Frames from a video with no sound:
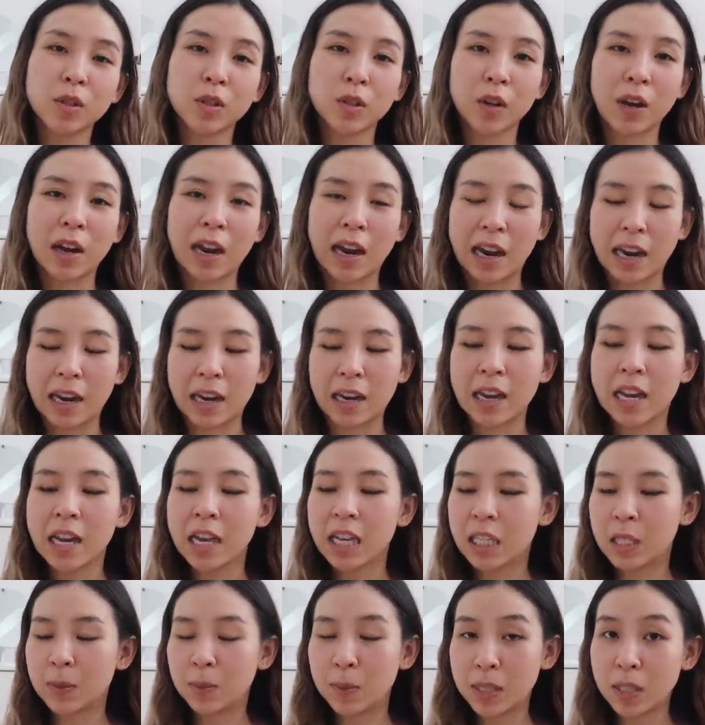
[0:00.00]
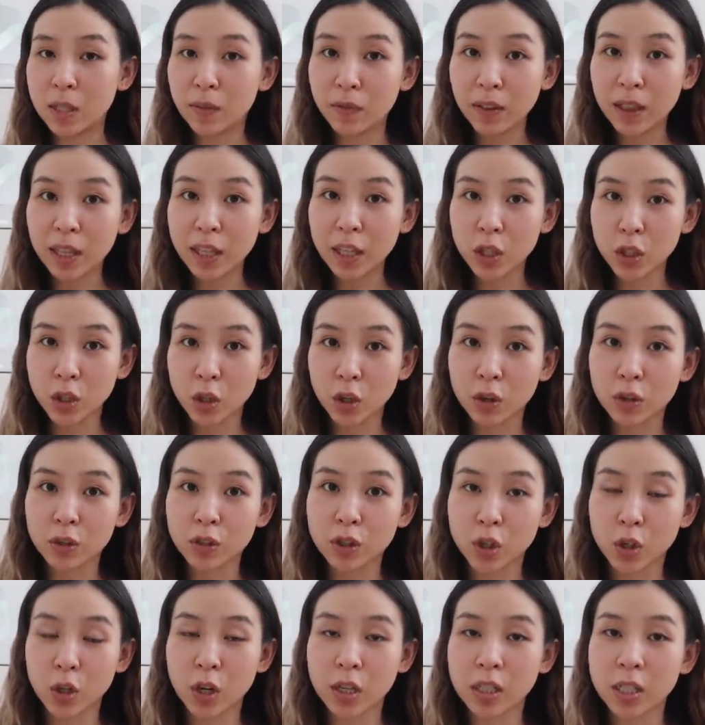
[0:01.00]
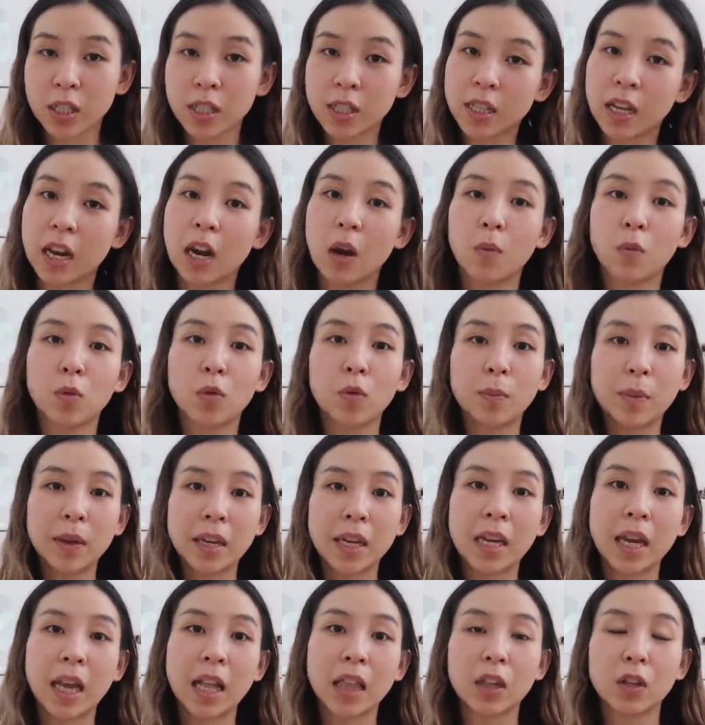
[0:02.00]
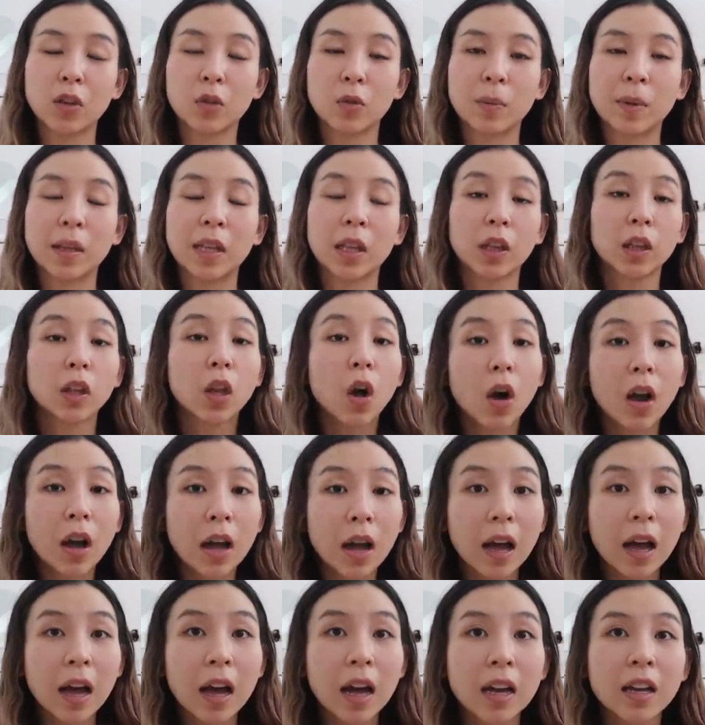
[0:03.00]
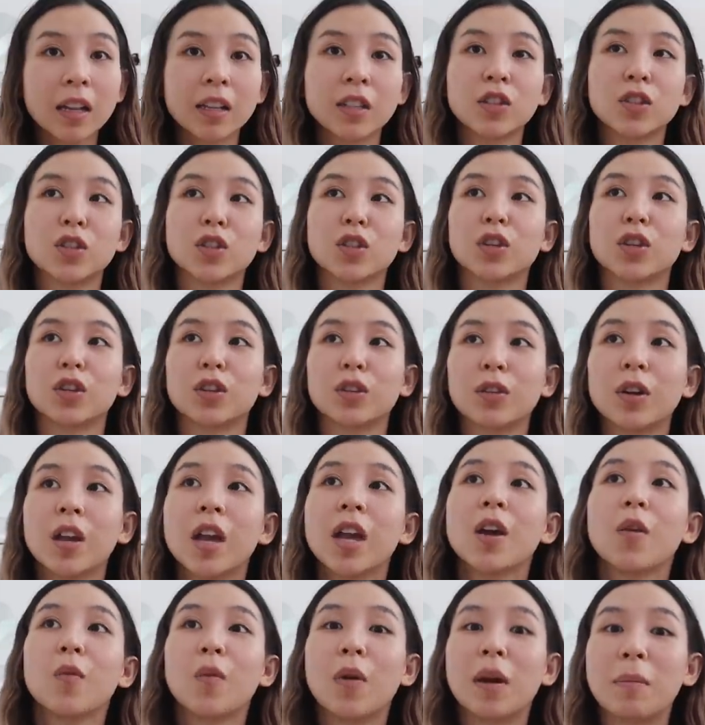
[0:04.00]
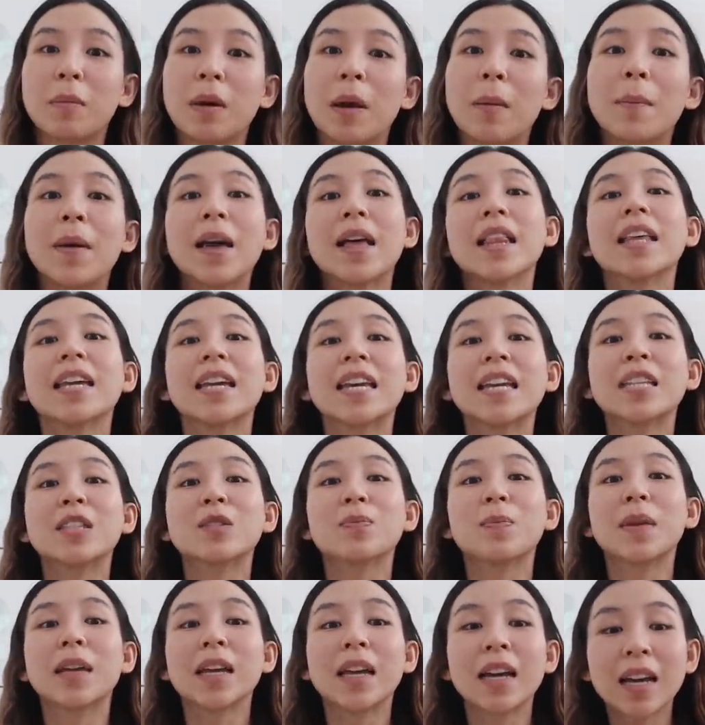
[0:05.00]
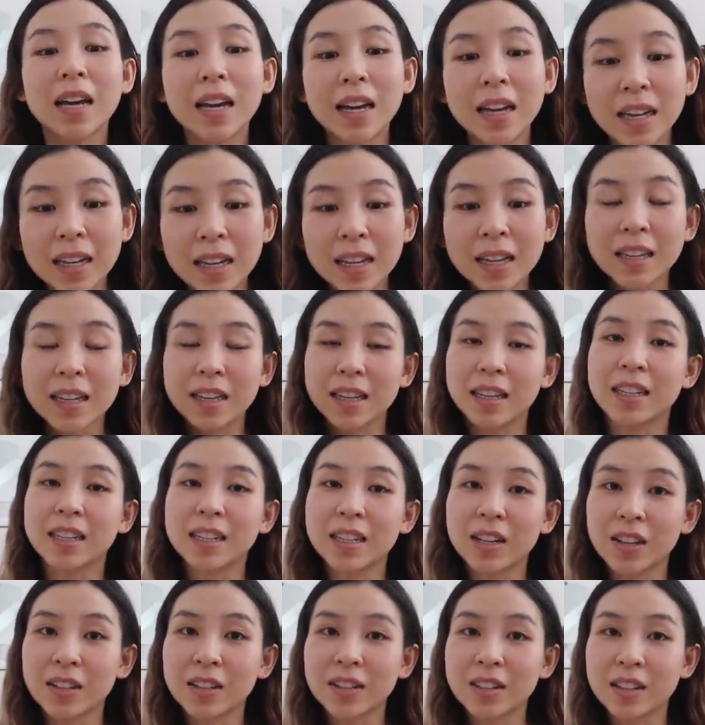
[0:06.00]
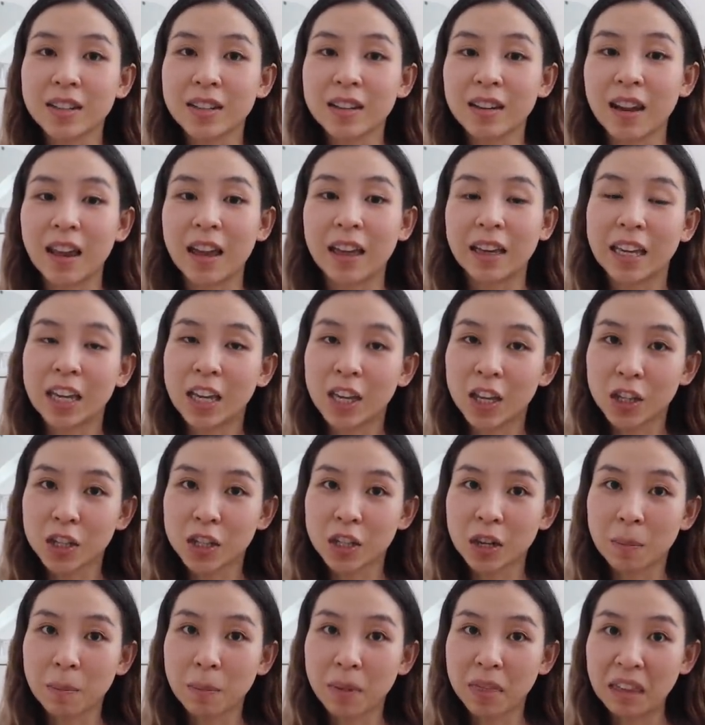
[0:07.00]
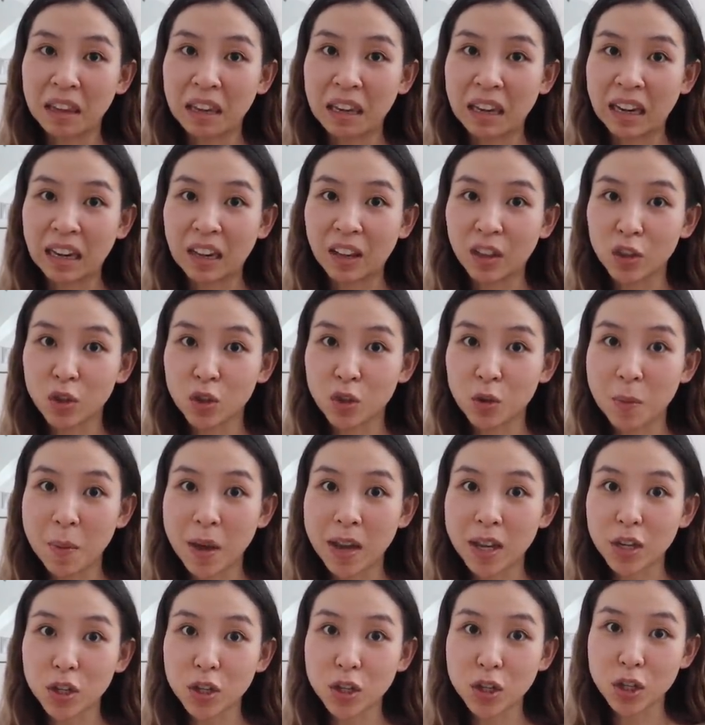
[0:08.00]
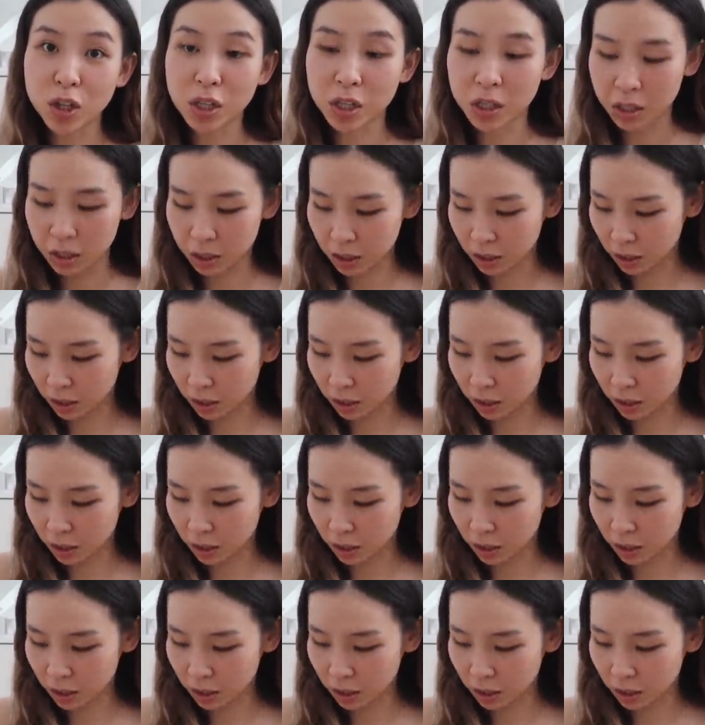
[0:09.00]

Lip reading: So I specifically chose dresses that will be a little bit longer, and so when my belly gets bigger, it doesn't like hitch up the length too much.